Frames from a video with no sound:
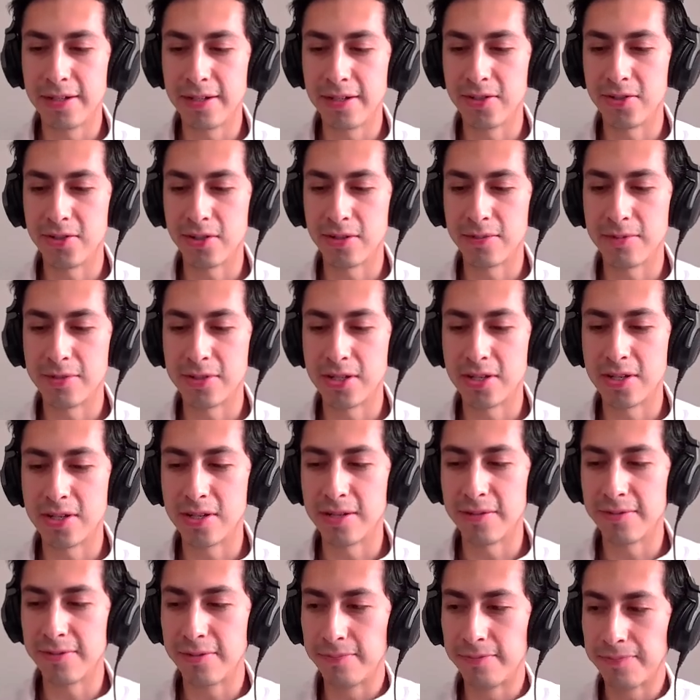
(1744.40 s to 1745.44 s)
in terms
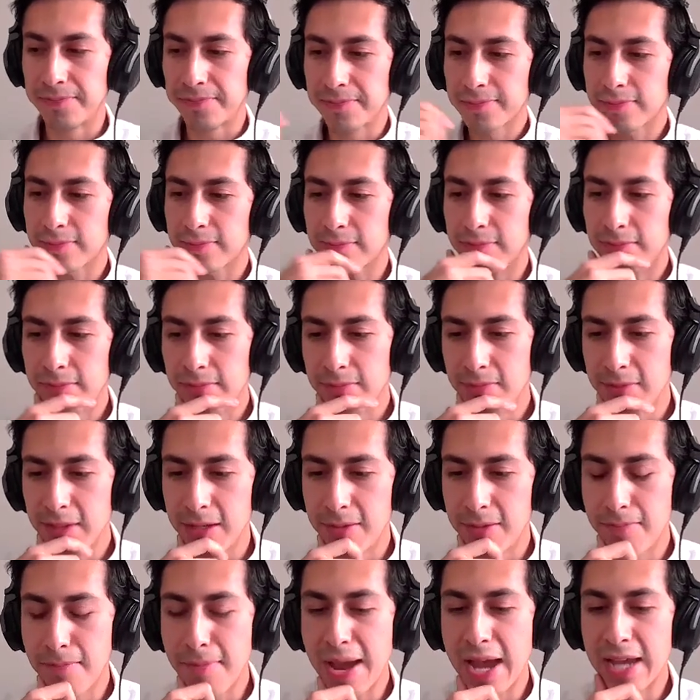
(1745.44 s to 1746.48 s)
of
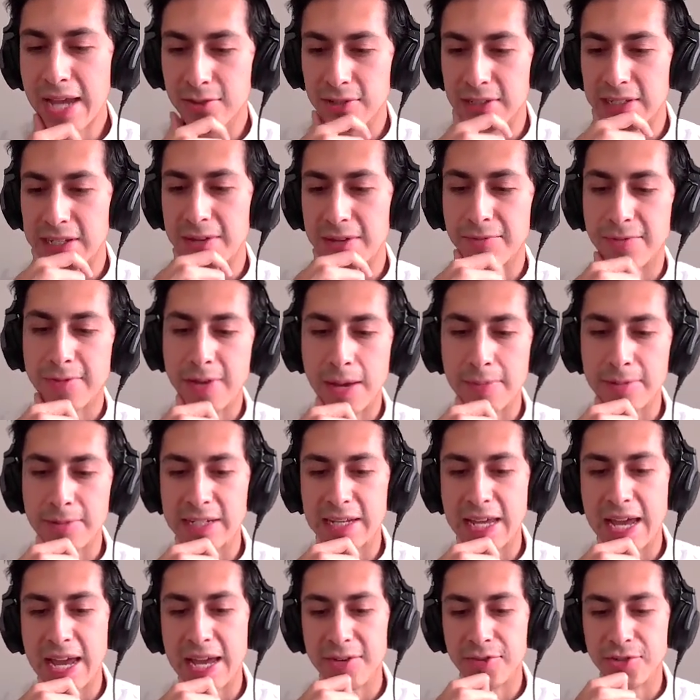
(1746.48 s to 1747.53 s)
masculine and
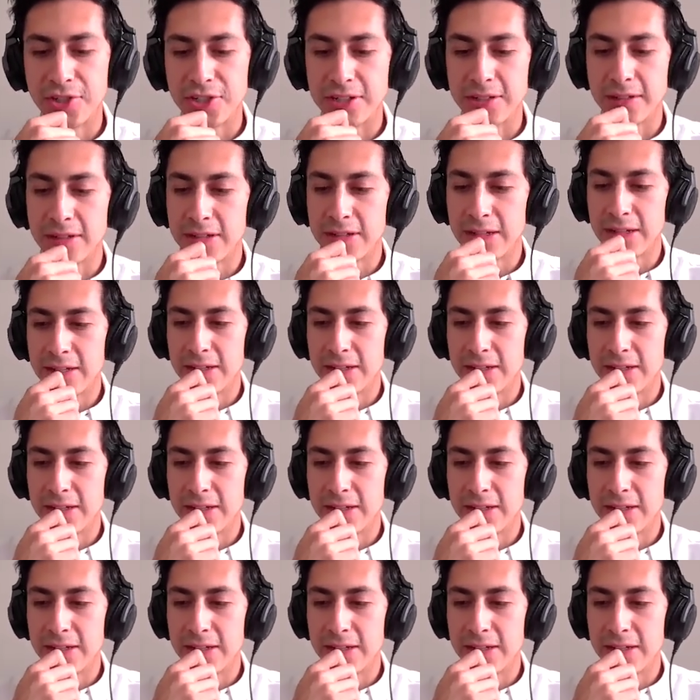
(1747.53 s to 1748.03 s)
feminine energy.